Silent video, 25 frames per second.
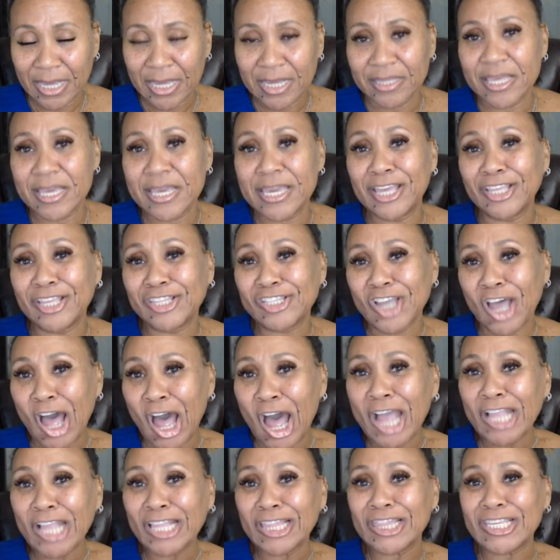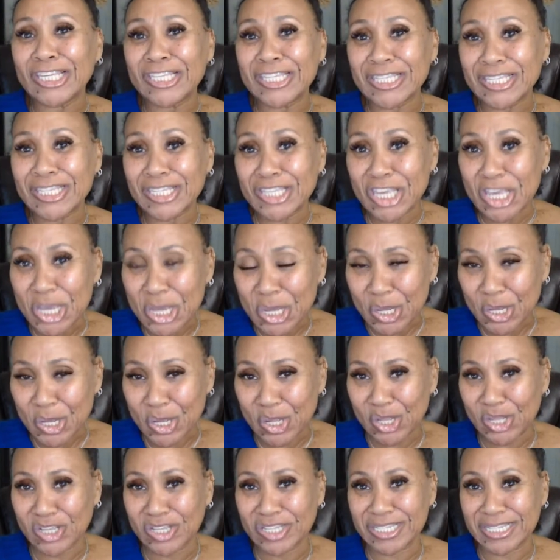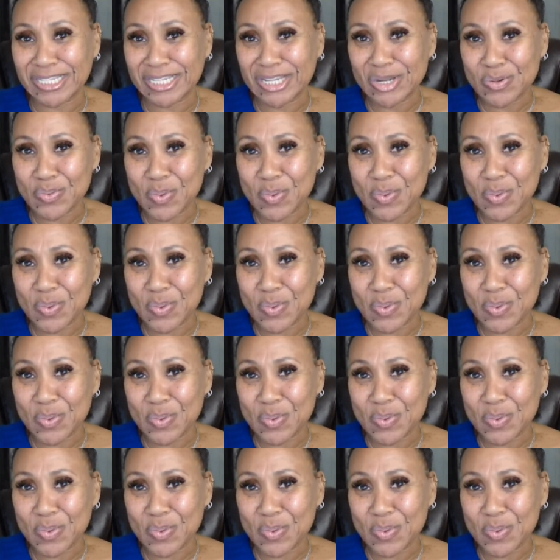They get taught the skills,